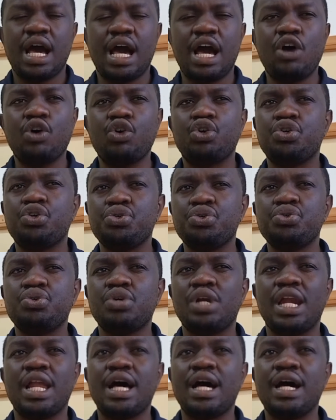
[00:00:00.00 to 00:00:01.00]
How do
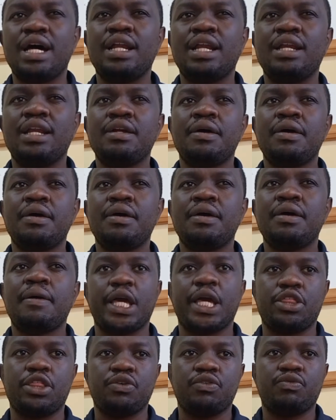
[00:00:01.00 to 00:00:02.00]
you learn
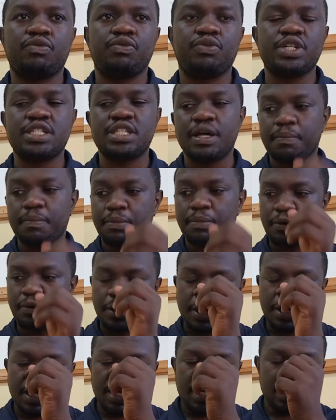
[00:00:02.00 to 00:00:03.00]
Python? For example,
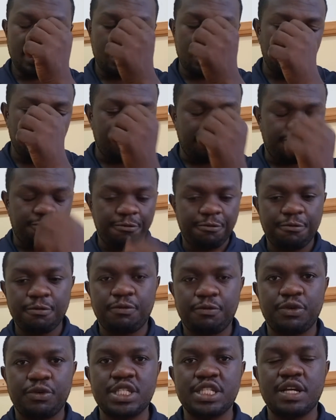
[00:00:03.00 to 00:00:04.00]
if
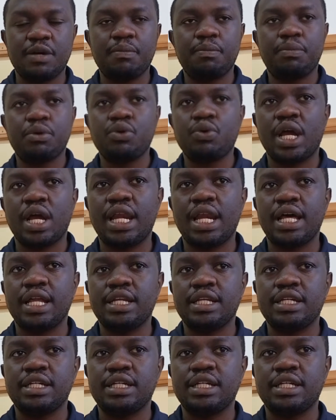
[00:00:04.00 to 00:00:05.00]
you are
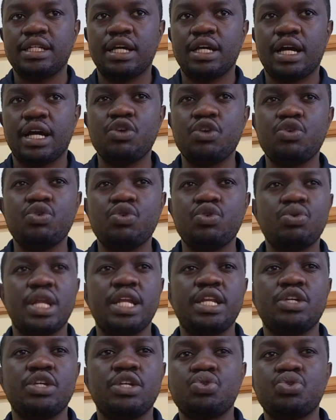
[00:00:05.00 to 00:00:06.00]
learning, are you
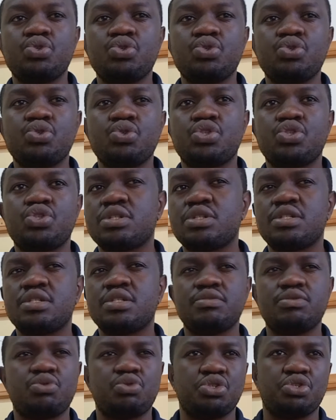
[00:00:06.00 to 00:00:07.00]
learning use
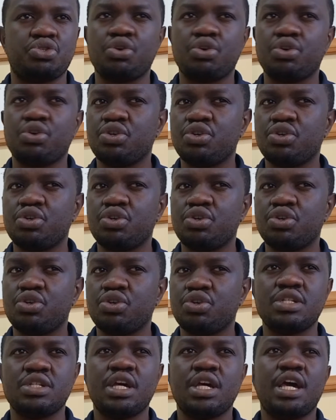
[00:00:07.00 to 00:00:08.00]
books,
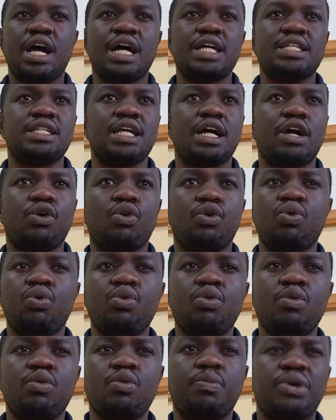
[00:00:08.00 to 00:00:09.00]
tutorials as a
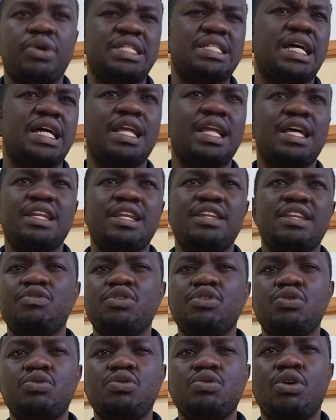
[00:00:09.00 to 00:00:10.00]
group or as an
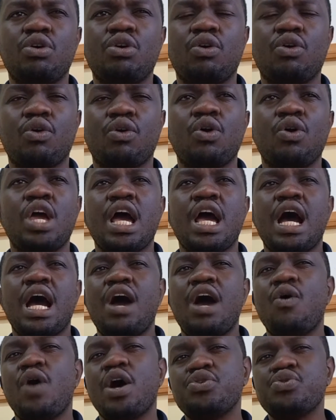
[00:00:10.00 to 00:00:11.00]
individual, or
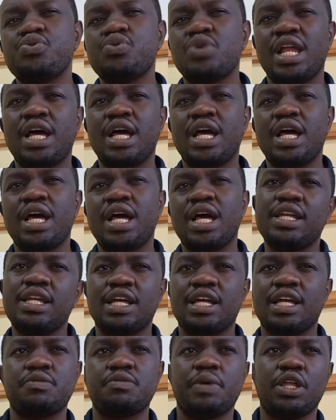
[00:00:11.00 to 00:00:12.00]
how are you learning
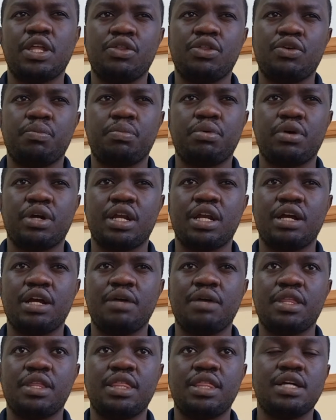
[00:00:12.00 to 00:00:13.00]
that Python
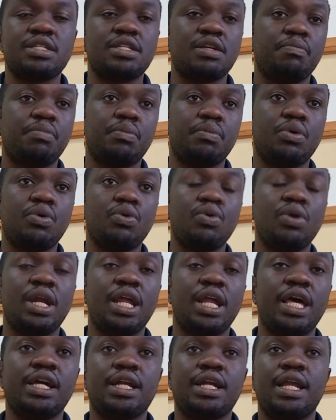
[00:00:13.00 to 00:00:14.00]
programming? There are some people who
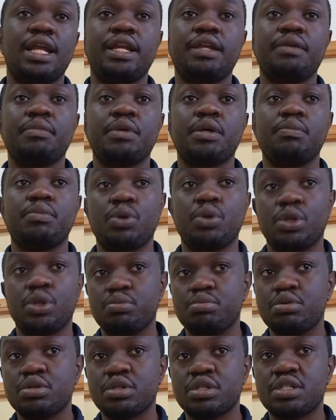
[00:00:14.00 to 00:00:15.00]
like learning maybe with the
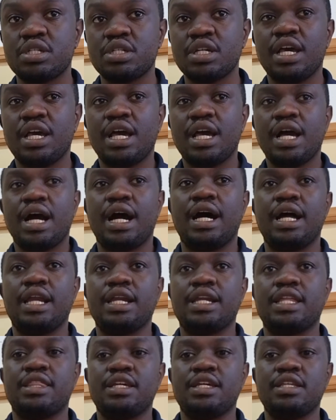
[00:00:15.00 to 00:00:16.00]
books,
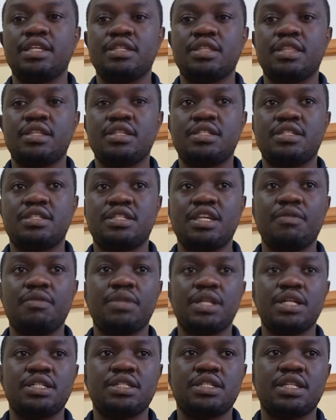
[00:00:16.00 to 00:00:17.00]
and they
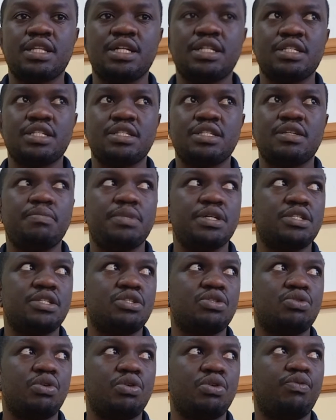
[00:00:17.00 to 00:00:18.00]
seem that that is the
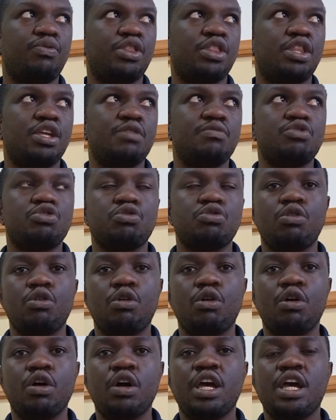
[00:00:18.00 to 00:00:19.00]
best way for them to
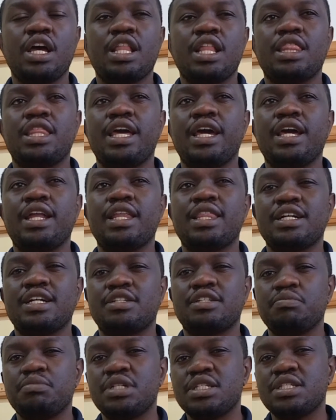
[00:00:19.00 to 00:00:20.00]
go. Then
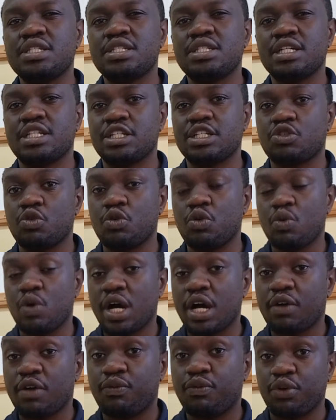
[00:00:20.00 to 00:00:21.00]
that means that it will
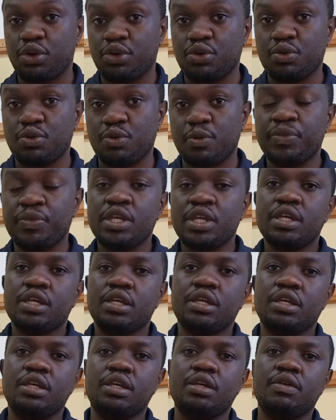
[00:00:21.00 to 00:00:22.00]
work for you.
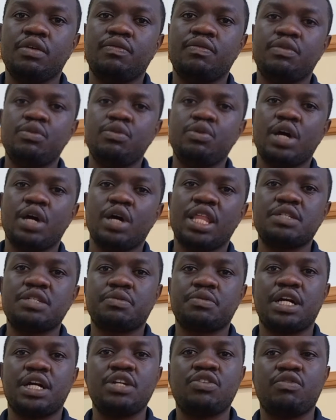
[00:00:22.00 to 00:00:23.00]
If you are
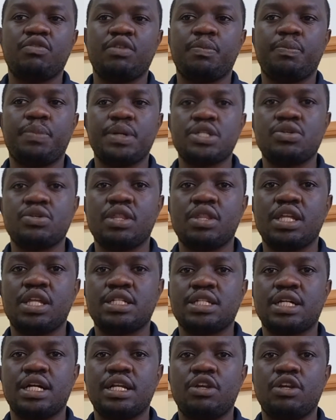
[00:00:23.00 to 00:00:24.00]
that kind of a person
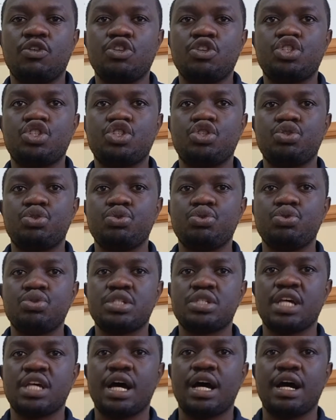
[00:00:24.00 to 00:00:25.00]
that cannot
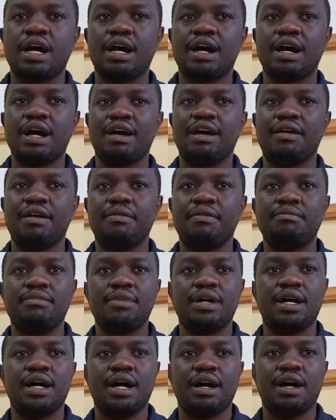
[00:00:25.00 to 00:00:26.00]
use a
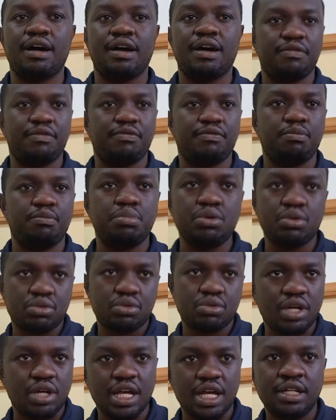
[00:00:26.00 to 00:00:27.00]
book
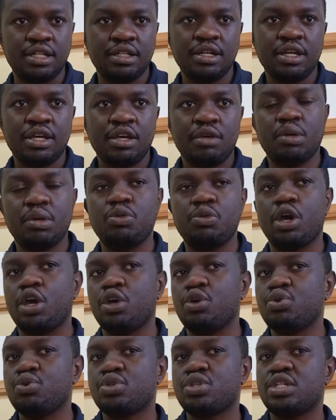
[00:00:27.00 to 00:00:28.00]
to learn, maybe you are
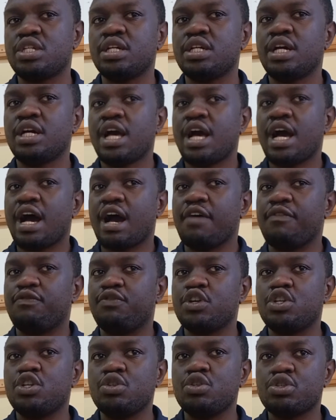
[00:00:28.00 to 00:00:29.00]
using
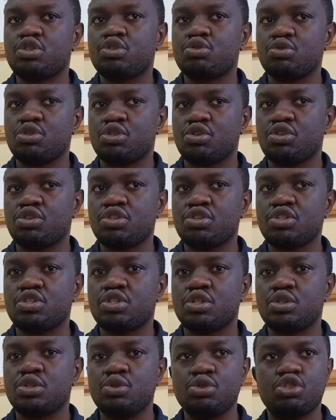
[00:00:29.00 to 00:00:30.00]
videos,
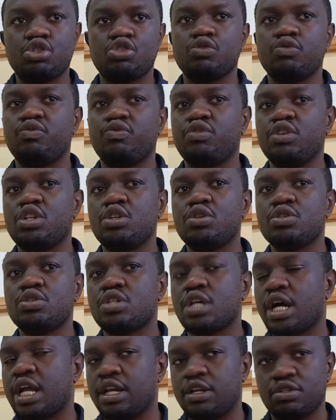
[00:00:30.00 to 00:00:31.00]
tutorials, YouTube
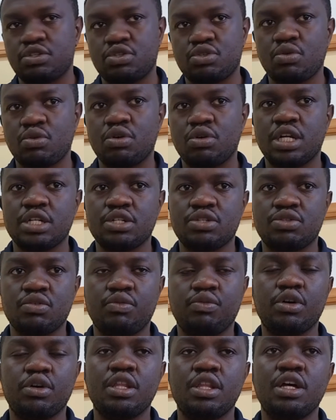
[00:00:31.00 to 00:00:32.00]
videos, and so on and so
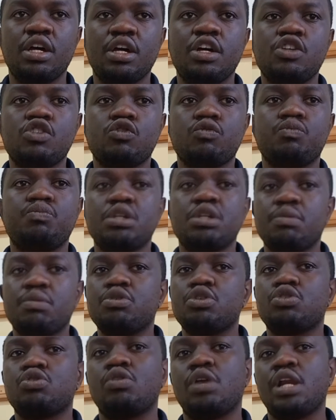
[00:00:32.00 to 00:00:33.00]
forth to be
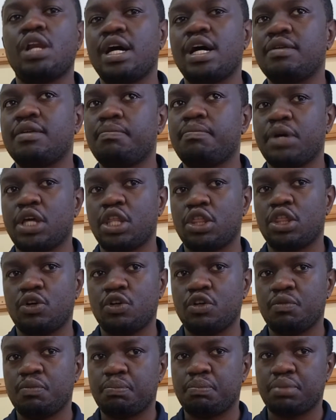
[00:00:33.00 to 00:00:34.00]
able to learn
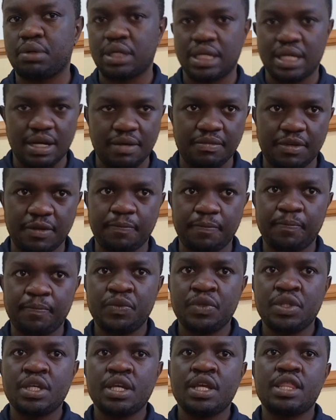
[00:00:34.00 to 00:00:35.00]
Python programming.
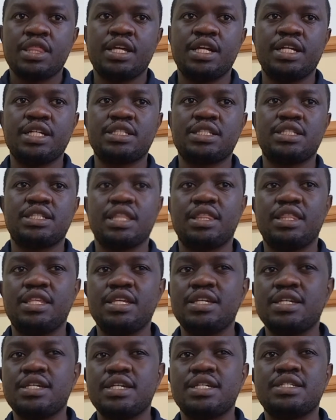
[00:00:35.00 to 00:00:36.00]
The next
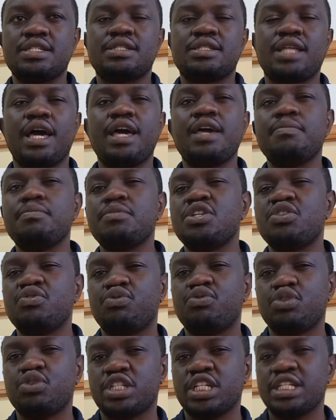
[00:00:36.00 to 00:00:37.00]
thing is time
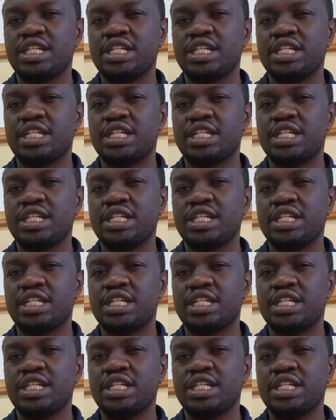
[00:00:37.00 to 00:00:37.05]
devoted.